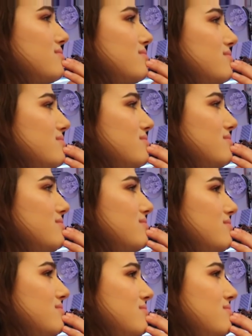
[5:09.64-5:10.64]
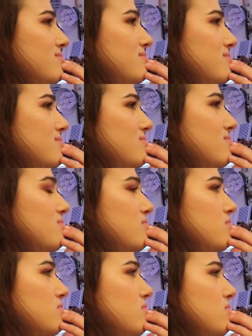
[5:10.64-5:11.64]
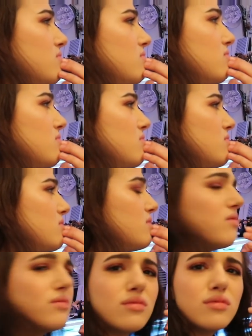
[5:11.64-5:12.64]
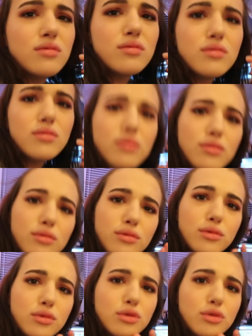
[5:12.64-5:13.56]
[no speech]